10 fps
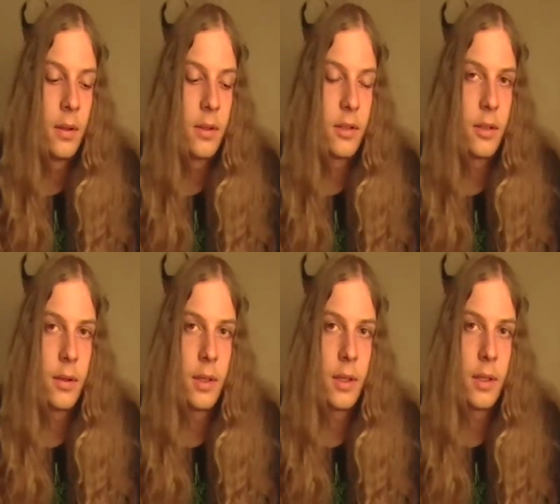
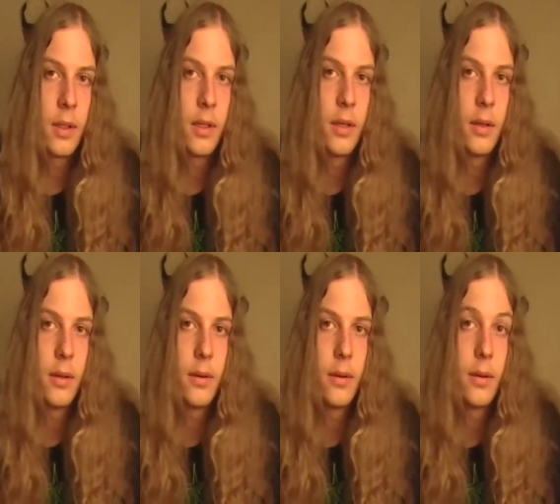So,
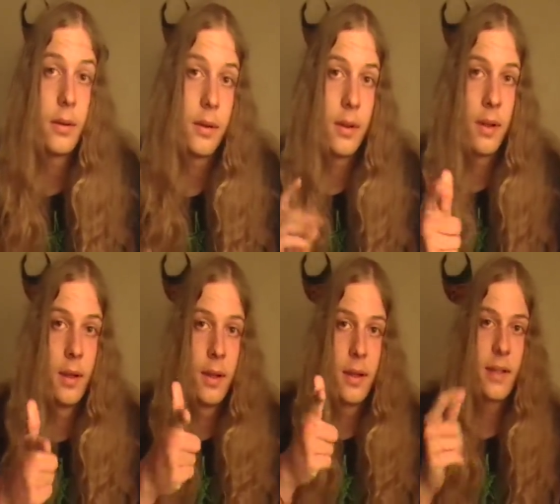
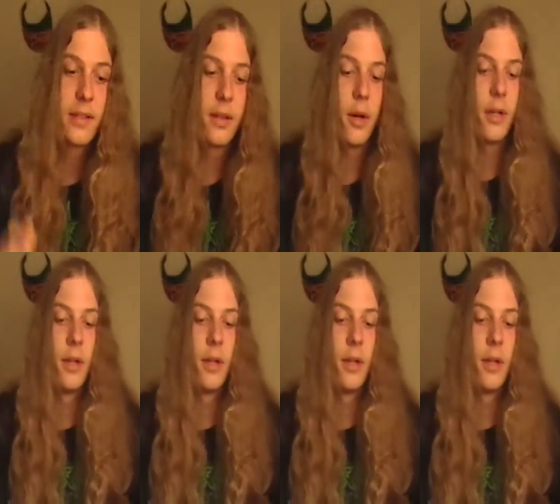let's get started.